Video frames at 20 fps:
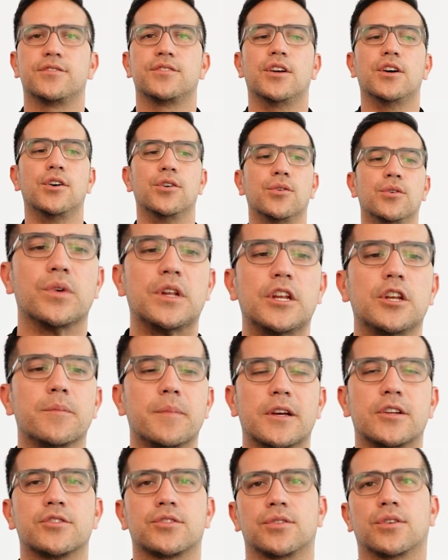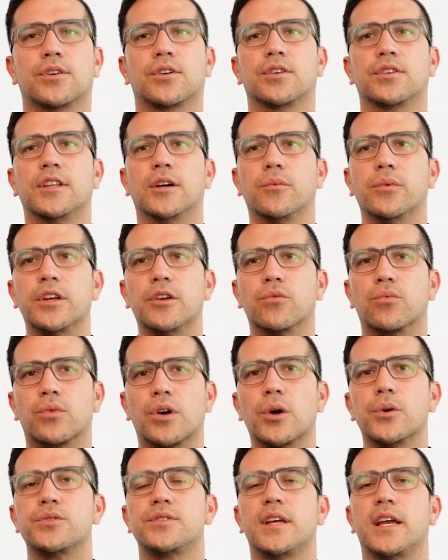so we need to make sure that we
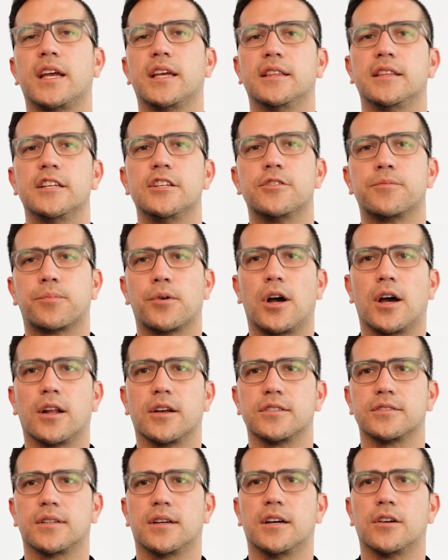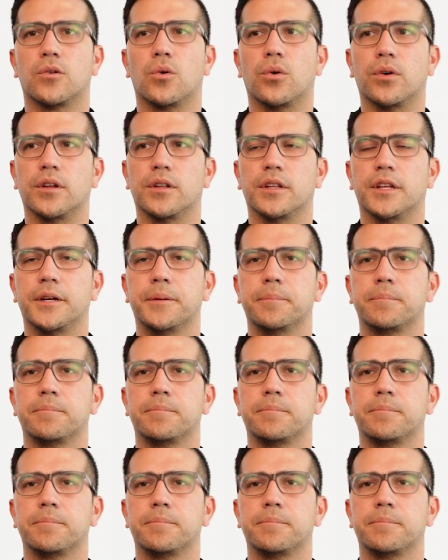rotate these products accordingly.